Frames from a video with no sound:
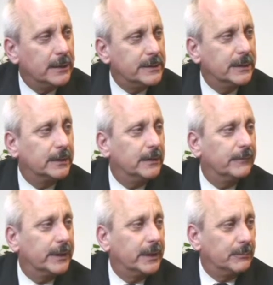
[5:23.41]

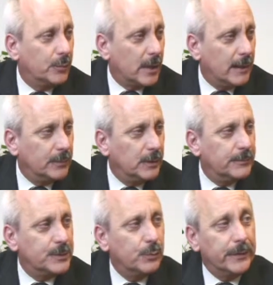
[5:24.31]
significant
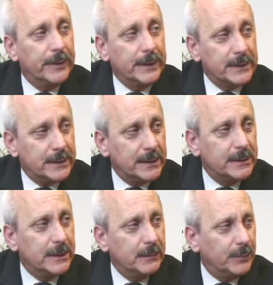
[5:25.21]
problems with
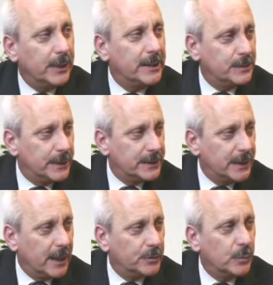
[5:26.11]
existing placement
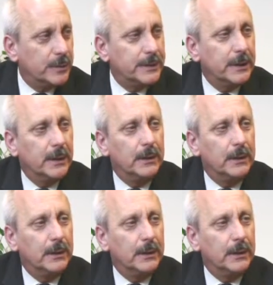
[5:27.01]
schedules,